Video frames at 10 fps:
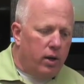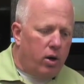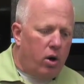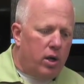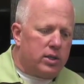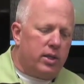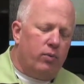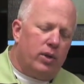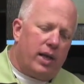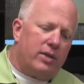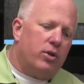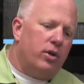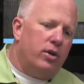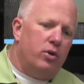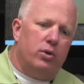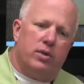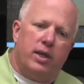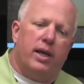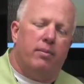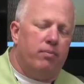costs. And what that's going to do is,
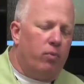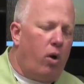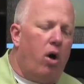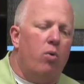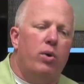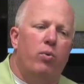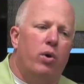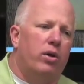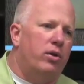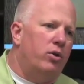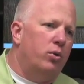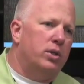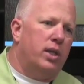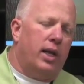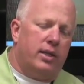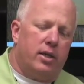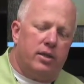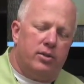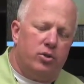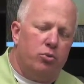again, all we want to do is let the
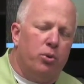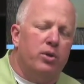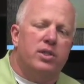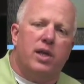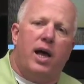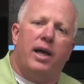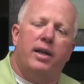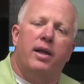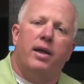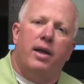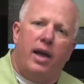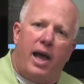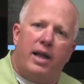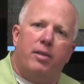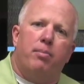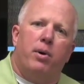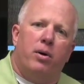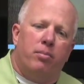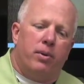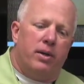consumer decide at the
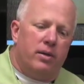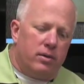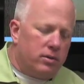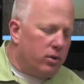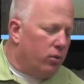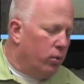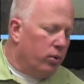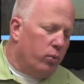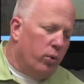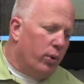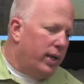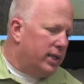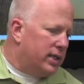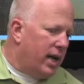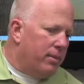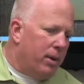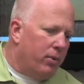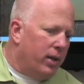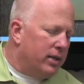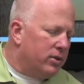pump. And so we're, we're really excited about
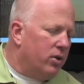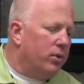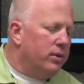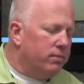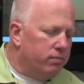where that's going